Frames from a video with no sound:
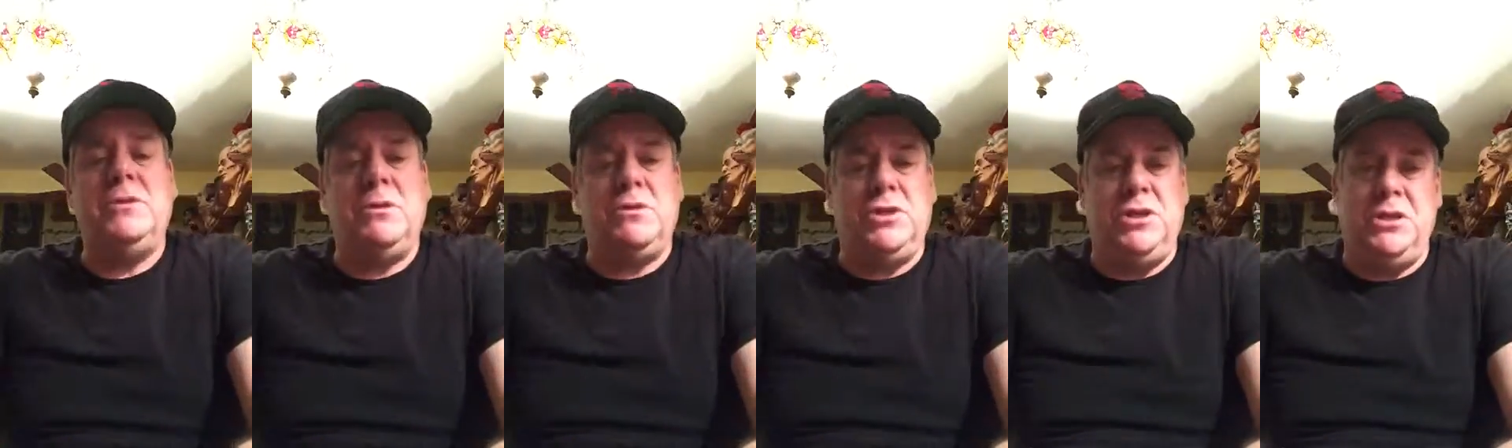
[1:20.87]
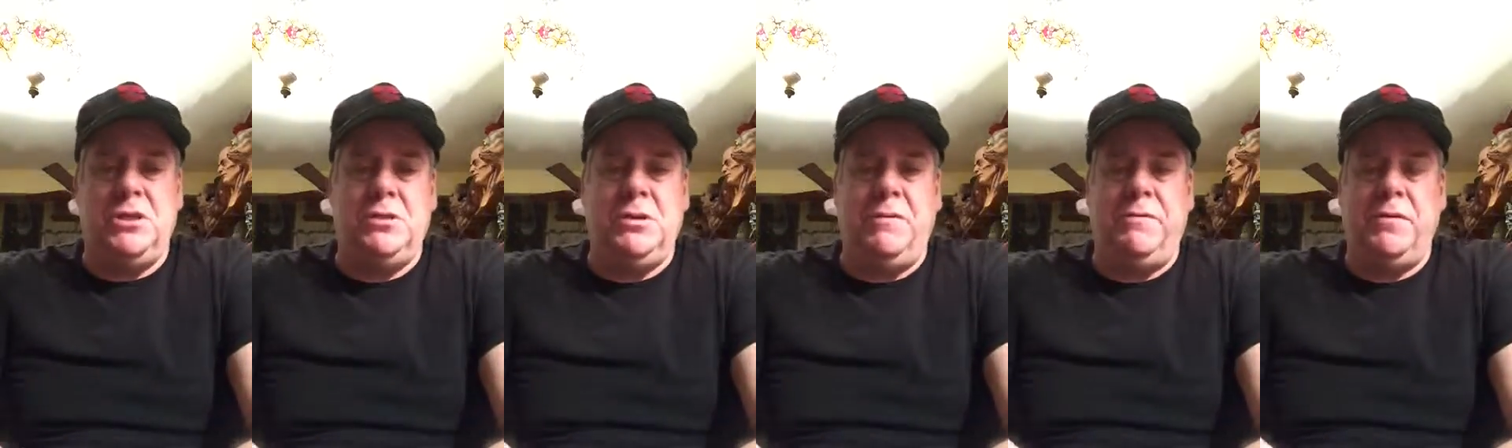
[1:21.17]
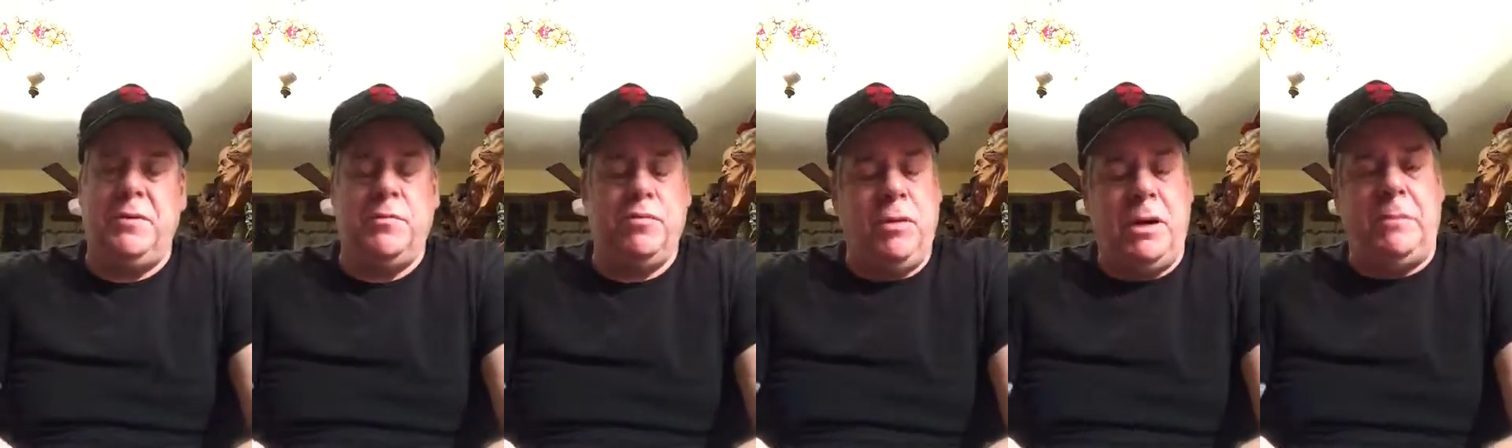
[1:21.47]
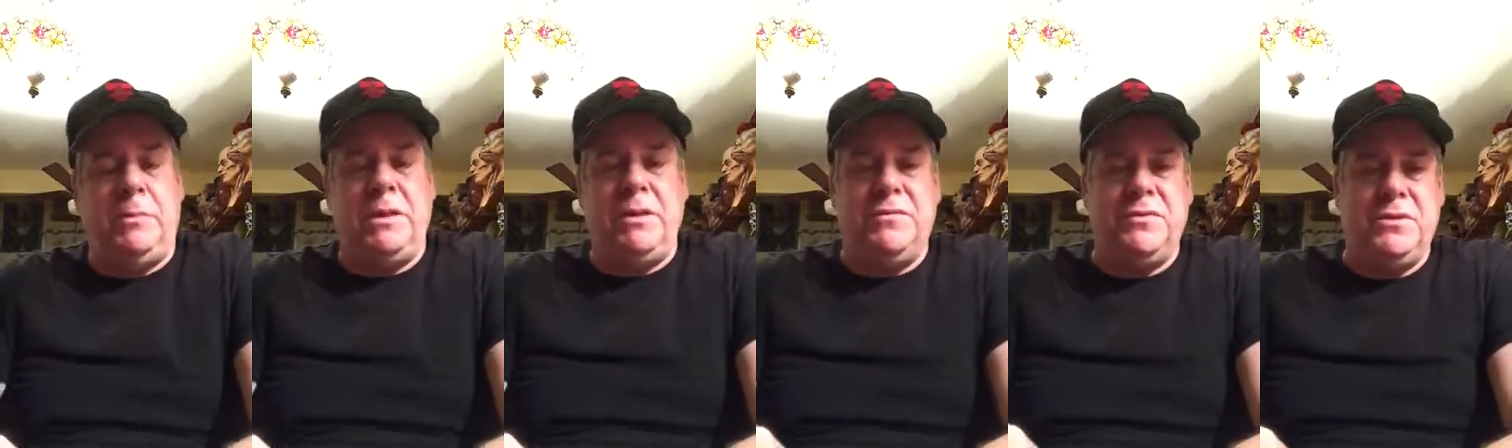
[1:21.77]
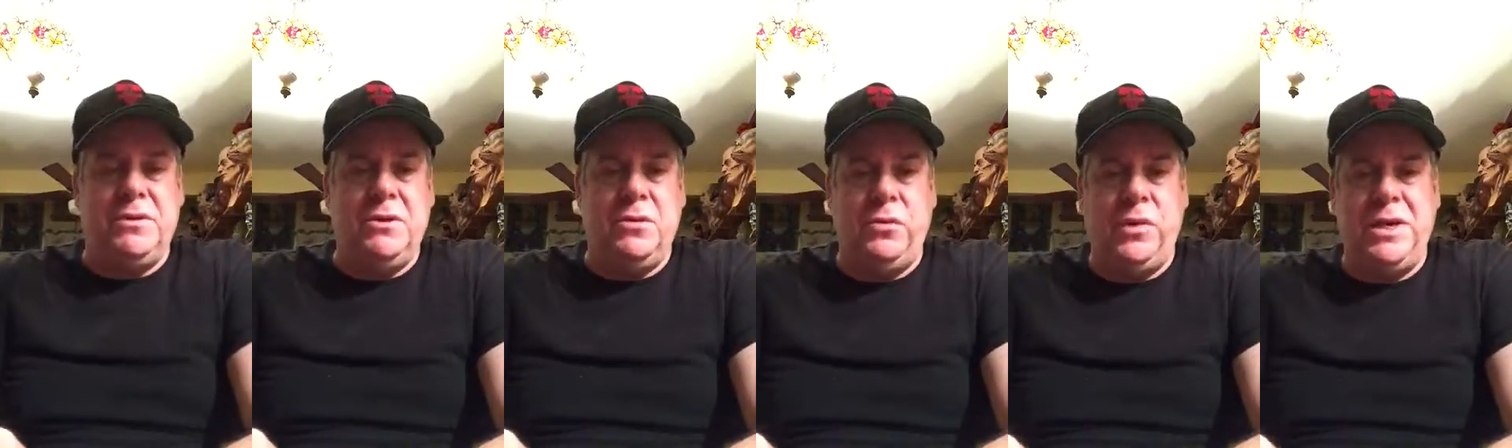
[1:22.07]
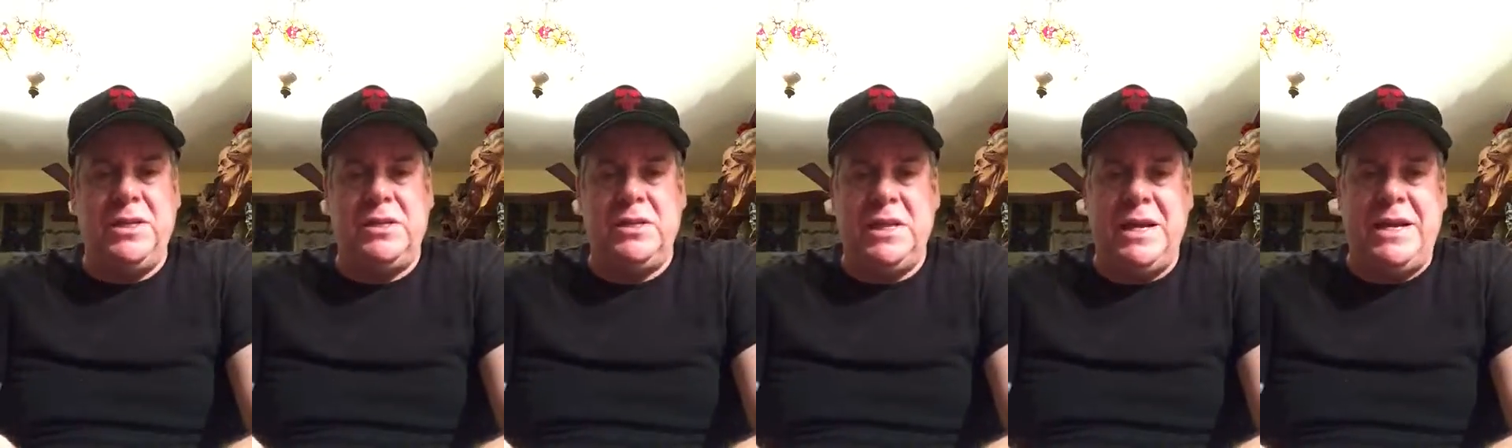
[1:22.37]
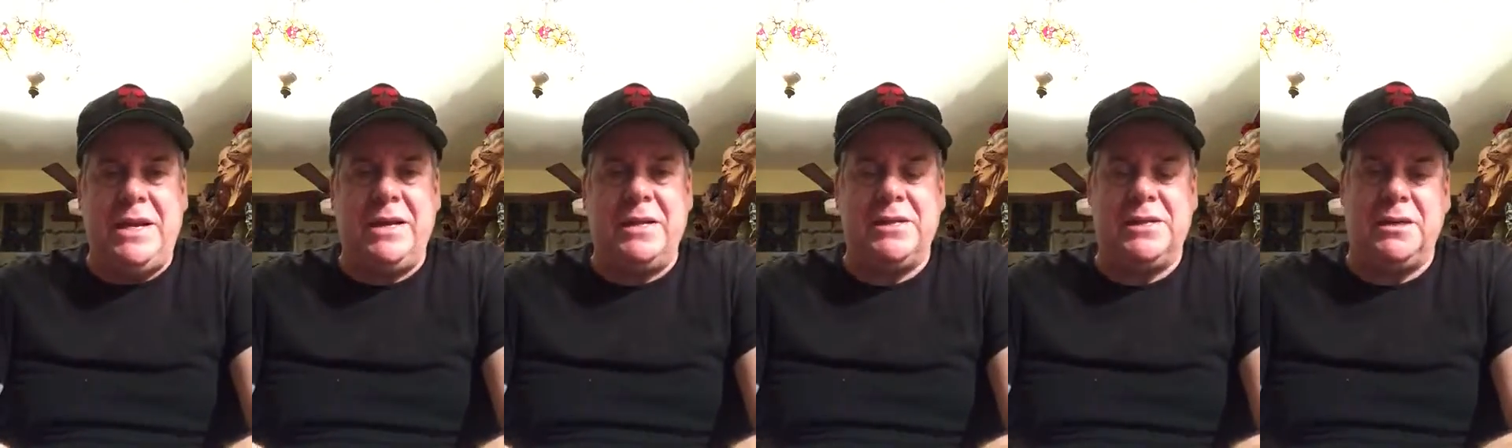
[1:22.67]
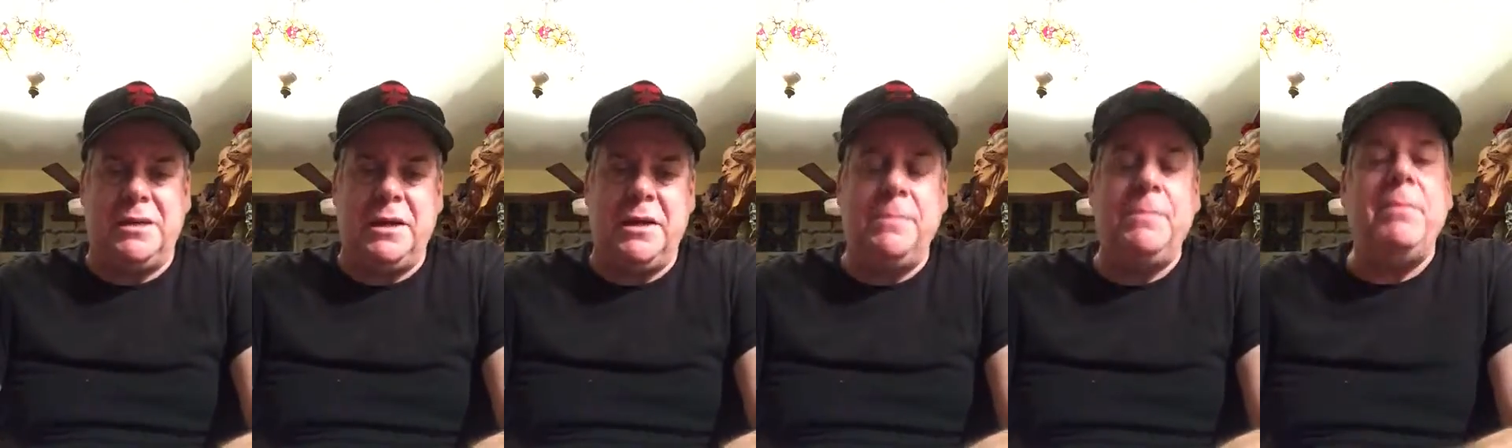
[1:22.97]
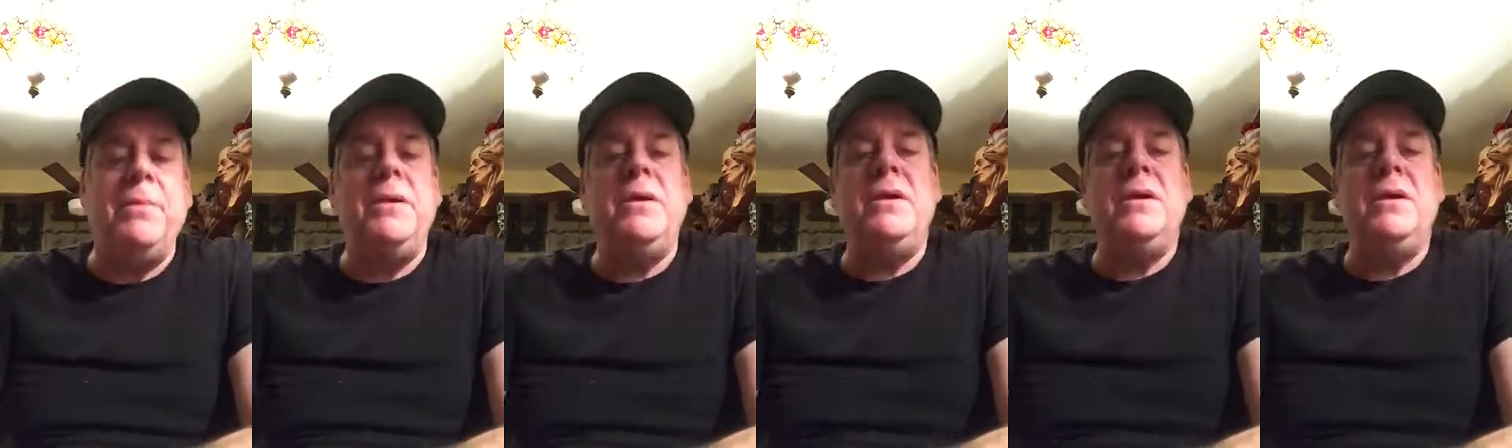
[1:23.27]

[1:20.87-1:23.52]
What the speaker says: so she suffered probably for 2 weeks needlessly.